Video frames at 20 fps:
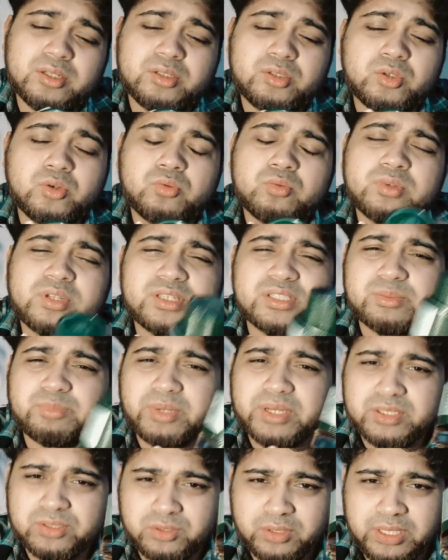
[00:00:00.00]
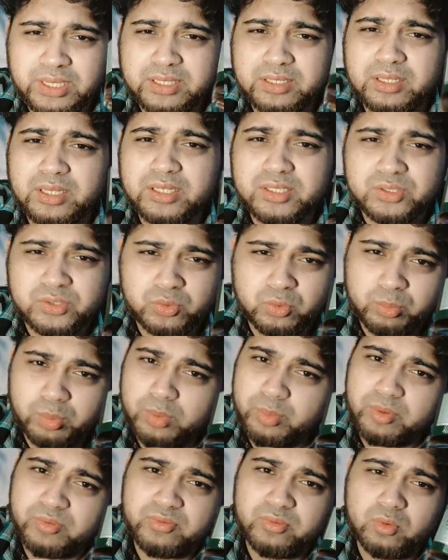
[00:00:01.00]
Don't expect to get like super
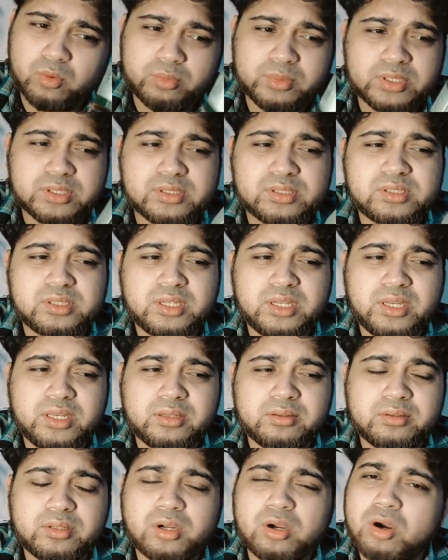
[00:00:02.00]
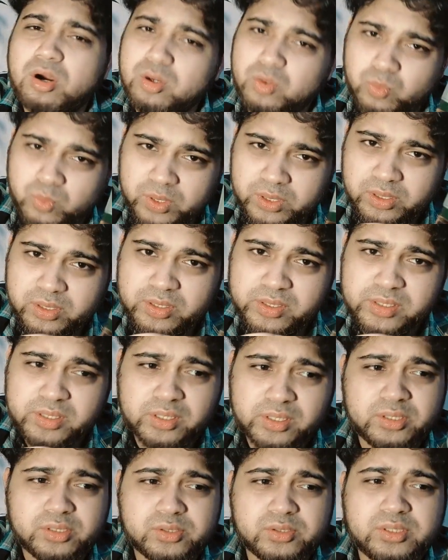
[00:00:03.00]
performance in the hot weathers.
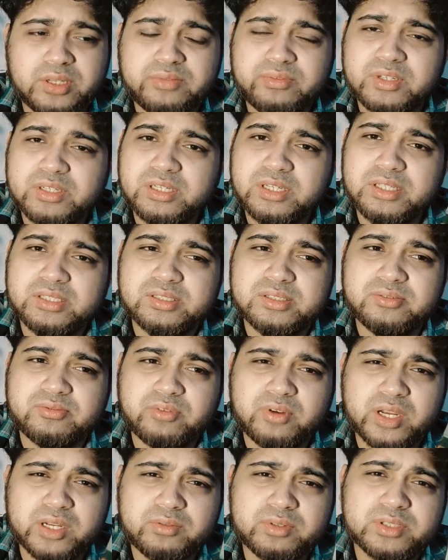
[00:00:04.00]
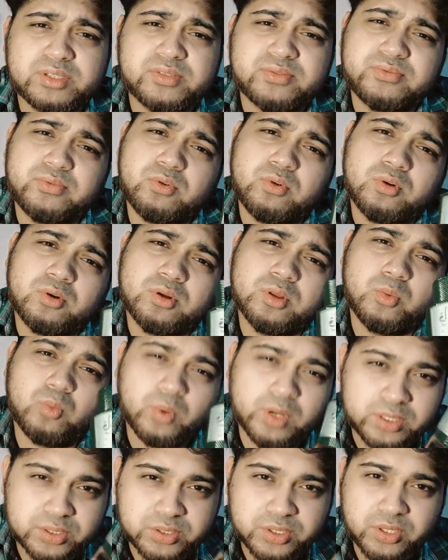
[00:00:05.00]
So definitely it's a fragrance for the
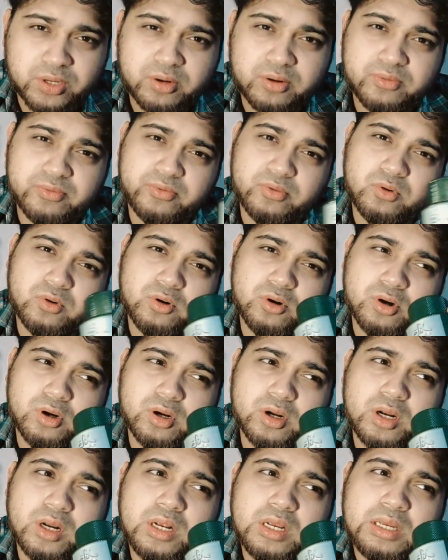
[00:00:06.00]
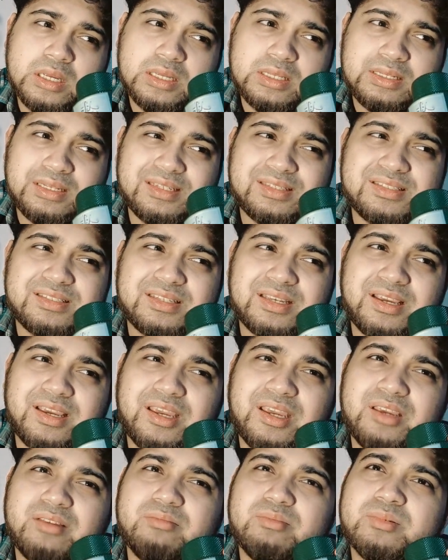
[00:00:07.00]
winter, for let's
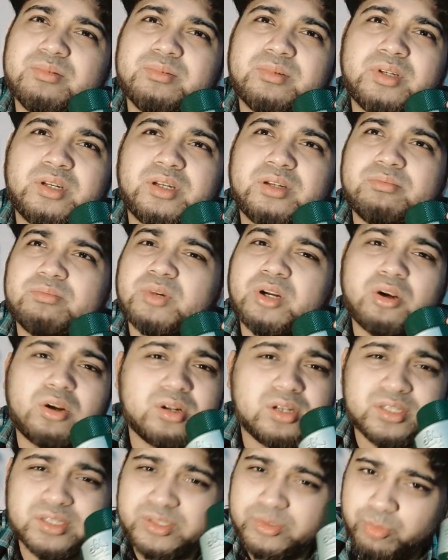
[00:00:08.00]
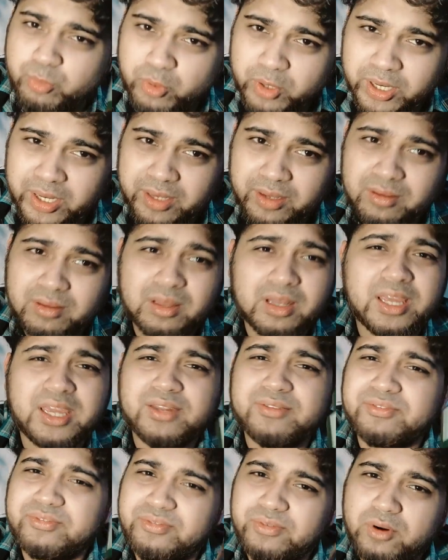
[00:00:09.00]
say early spring,
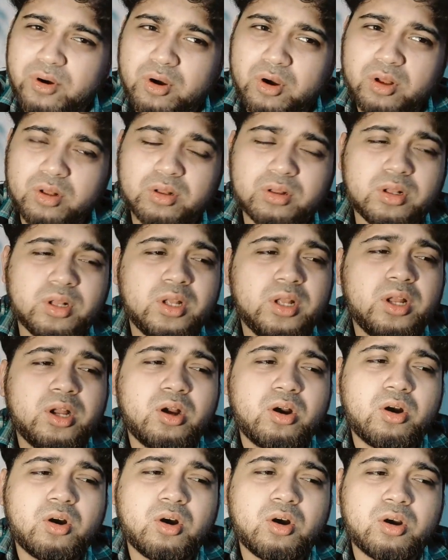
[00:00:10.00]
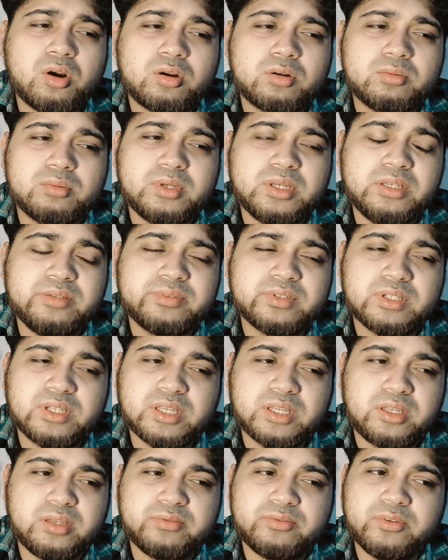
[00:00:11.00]
late fall, or even
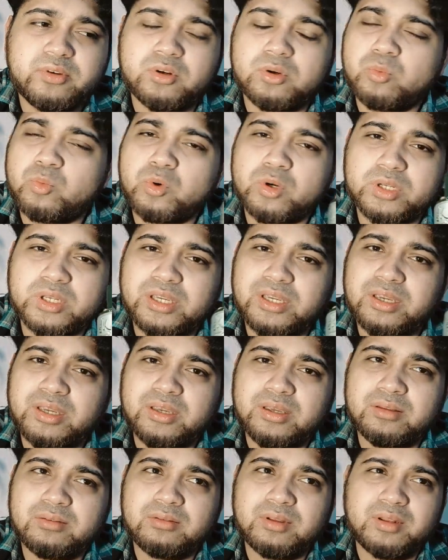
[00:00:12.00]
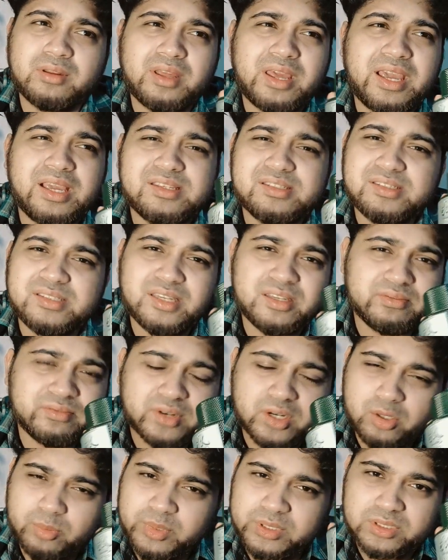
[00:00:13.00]
like if you are working in an AC
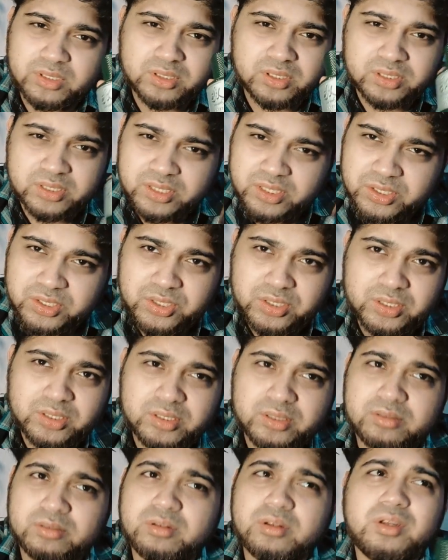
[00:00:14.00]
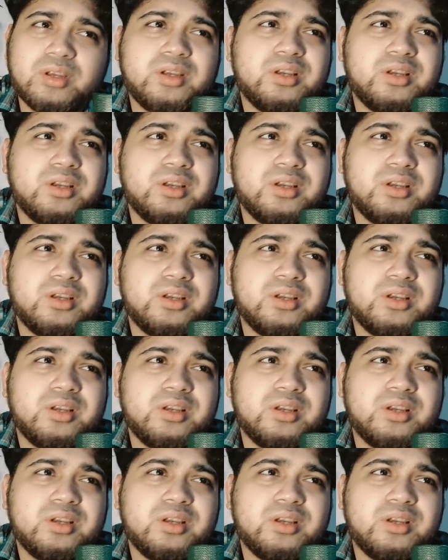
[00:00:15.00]
environmental condition,